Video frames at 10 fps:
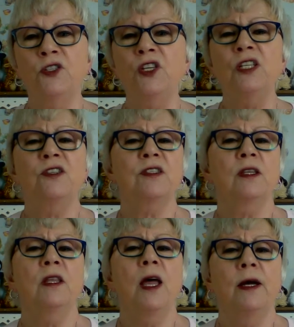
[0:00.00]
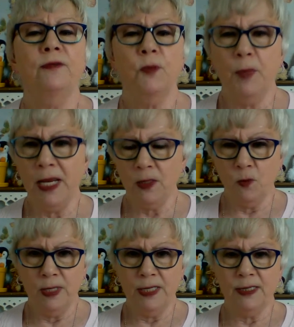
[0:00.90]
she just loved
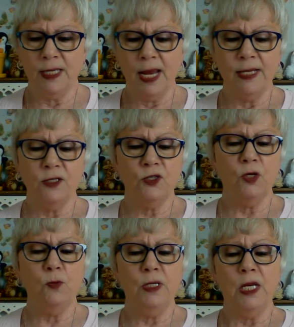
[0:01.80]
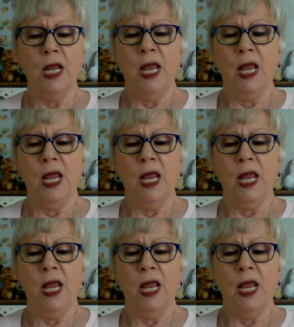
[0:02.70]
penguins, and she would